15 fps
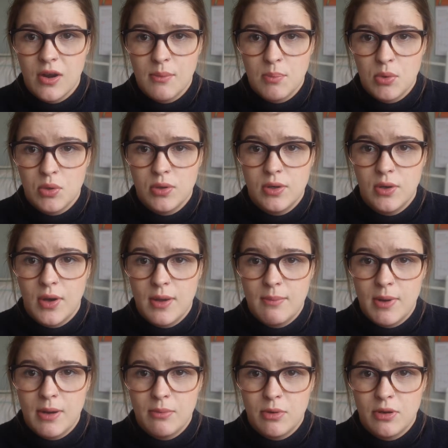I brought a new
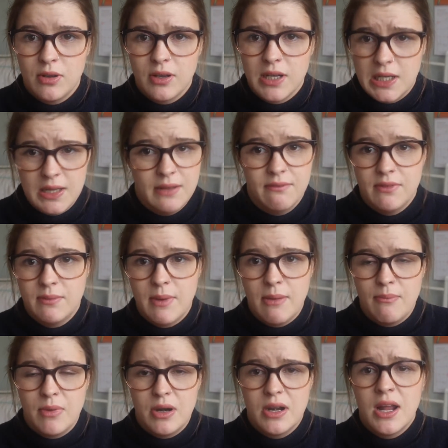eyebrow product and then
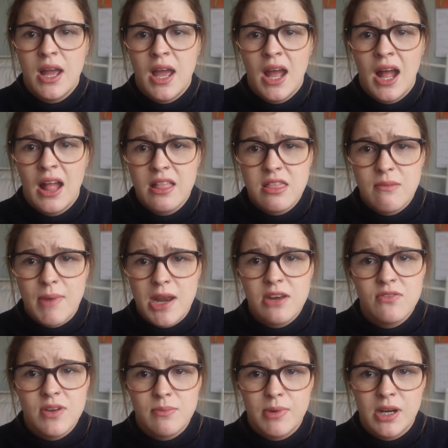remember had the
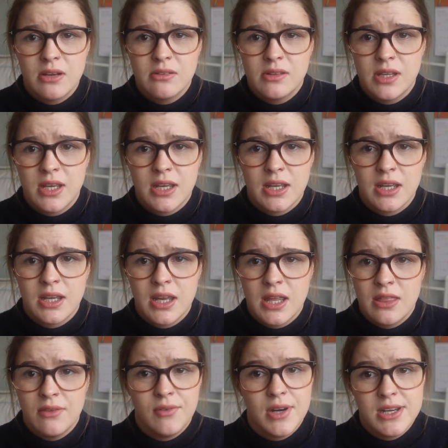Benefit browsing
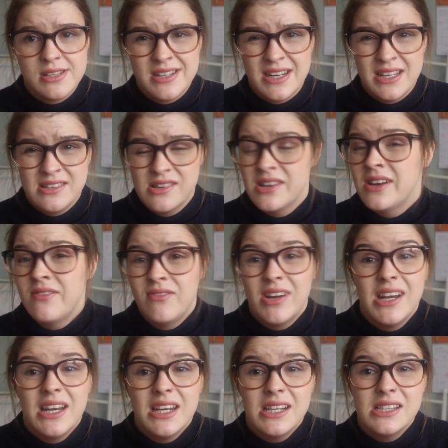in the right shade, so I didn't
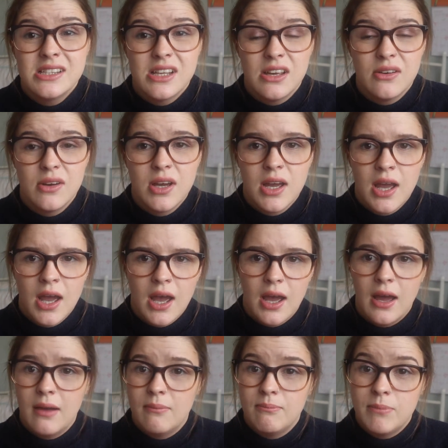really need to.
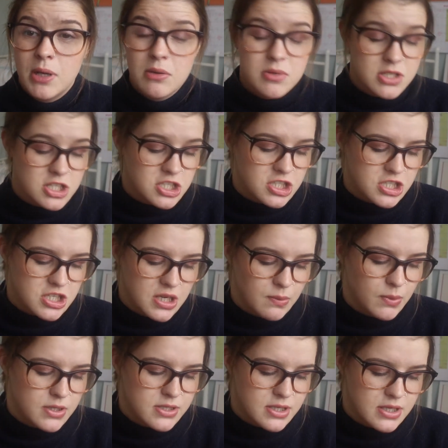But it was just a cheap
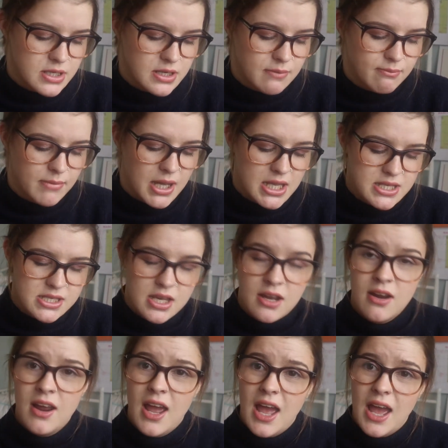one, so it didn't
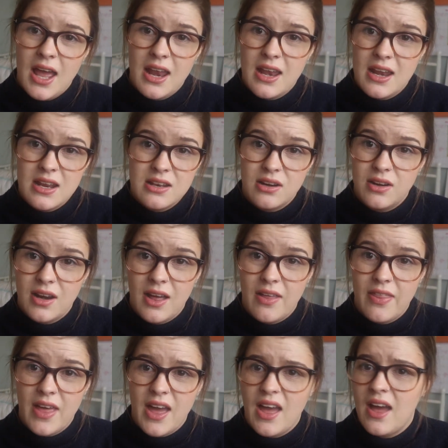matter, and it turned
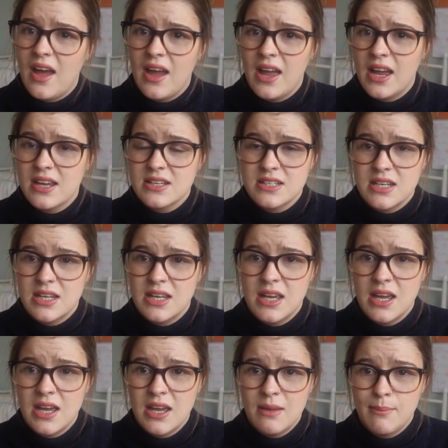out that I actually
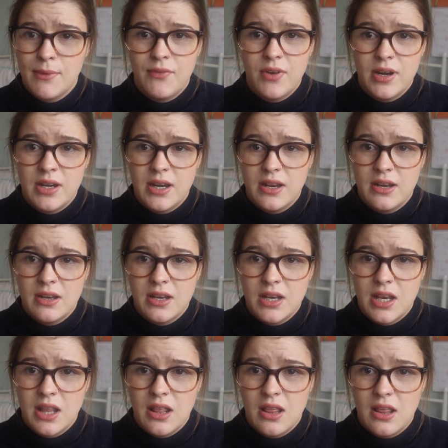preferred it
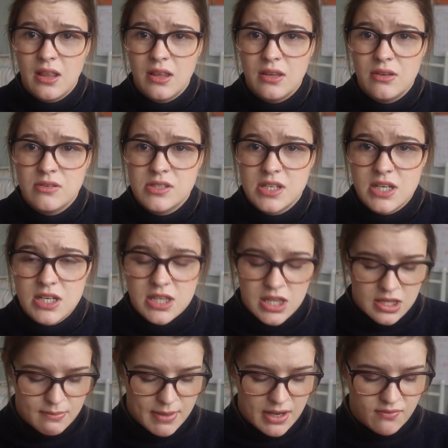to using it
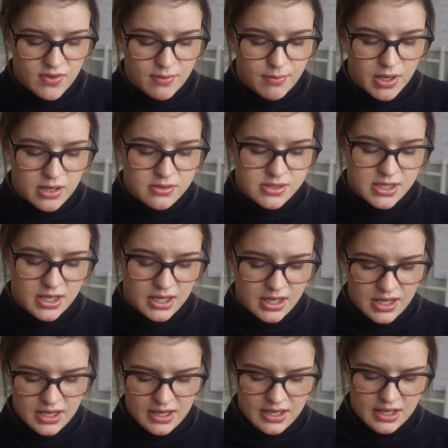to the Benefit browsing.
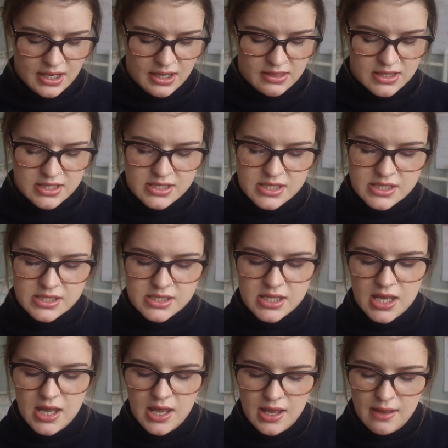And this is
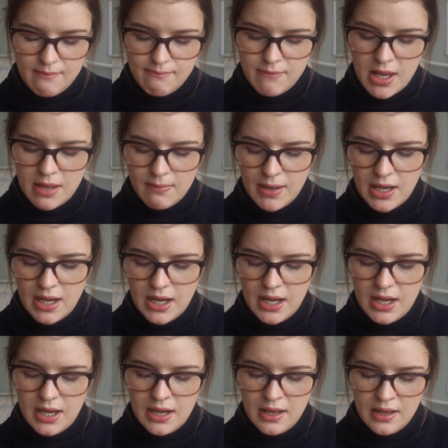the
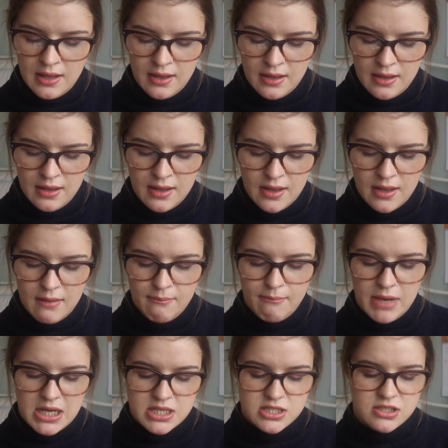Maybelline
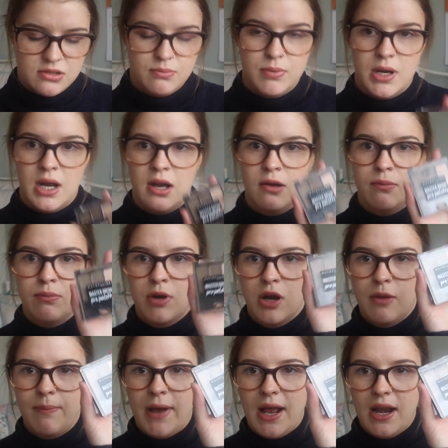Master Brow
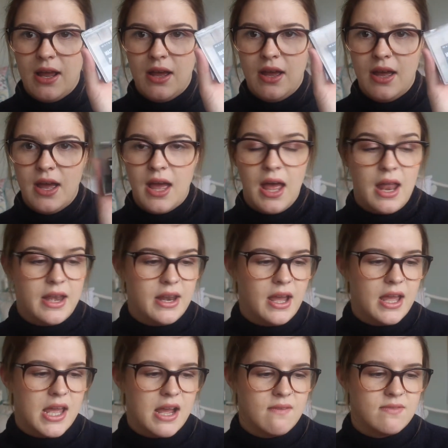Pro Palette, and
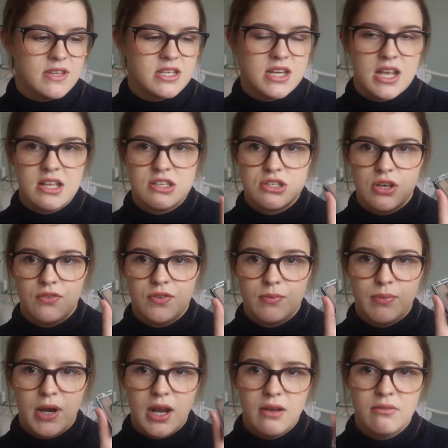I have the shade Soft
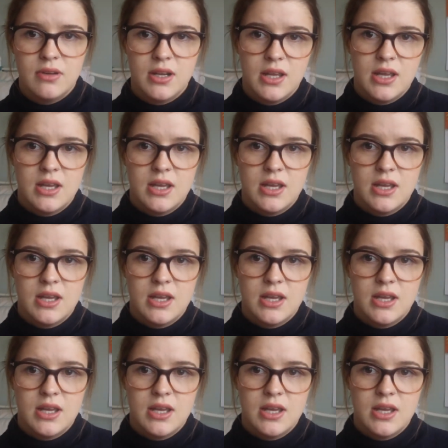Brown.